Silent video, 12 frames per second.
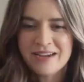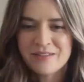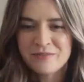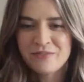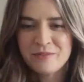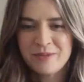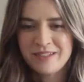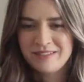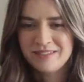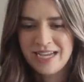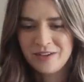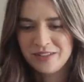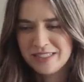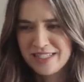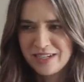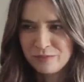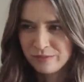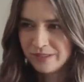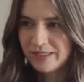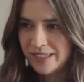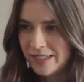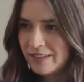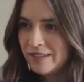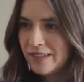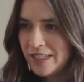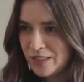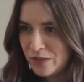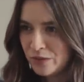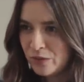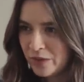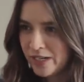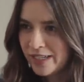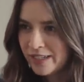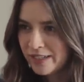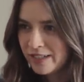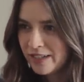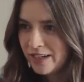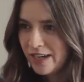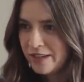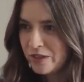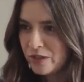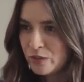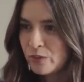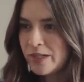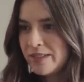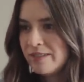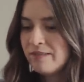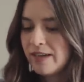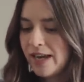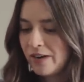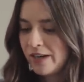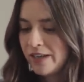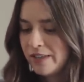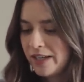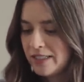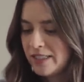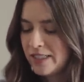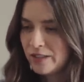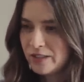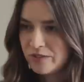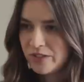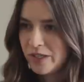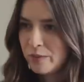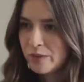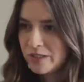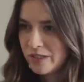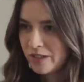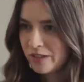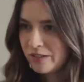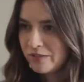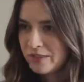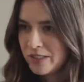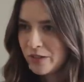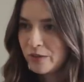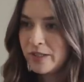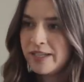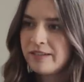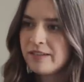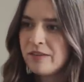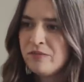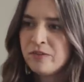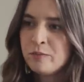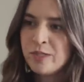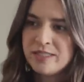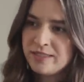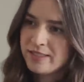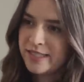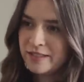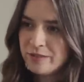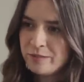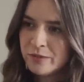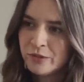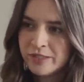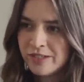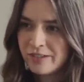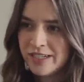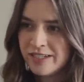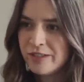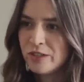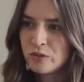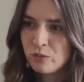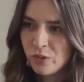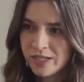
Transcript: I come from a town that's like really historic. Mm-hmm. And there's one area that still is very preserved. So like I'm from Winston Salem, North Carolina, and there's yeah.